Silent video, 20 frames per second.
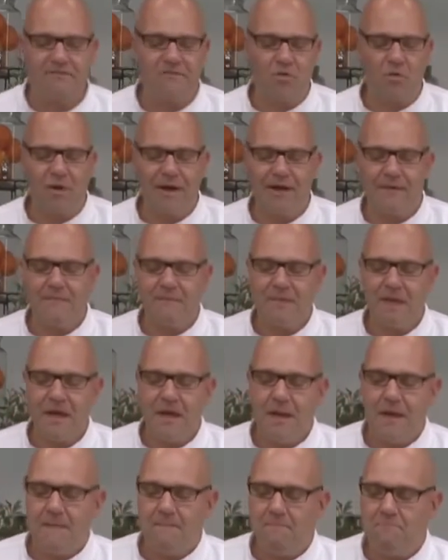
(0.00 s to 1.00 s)
of doing
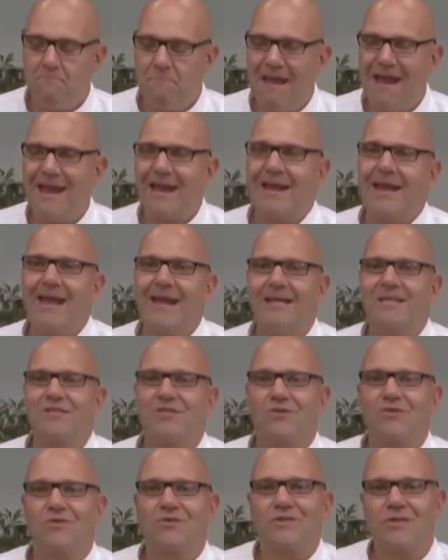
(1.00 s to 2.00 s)

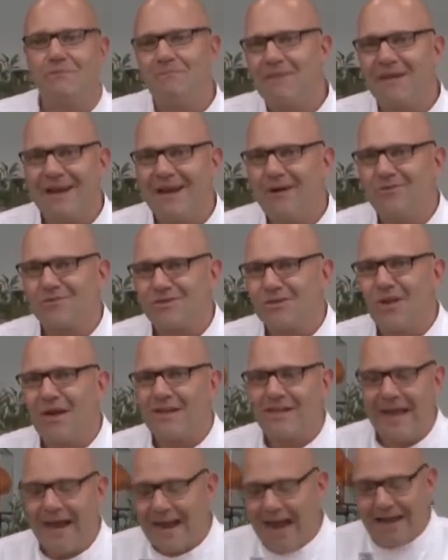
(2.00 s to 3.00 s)
mayonnaise or something else
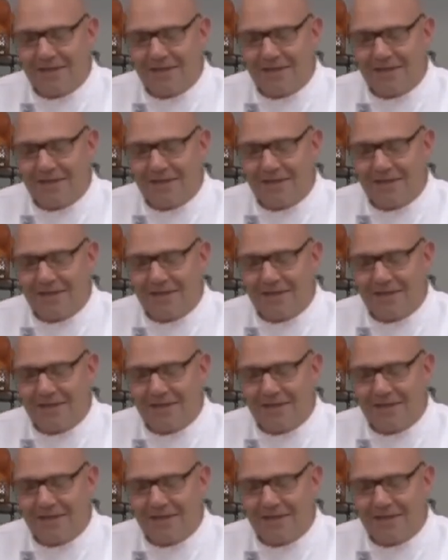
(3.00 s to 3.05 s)
like that,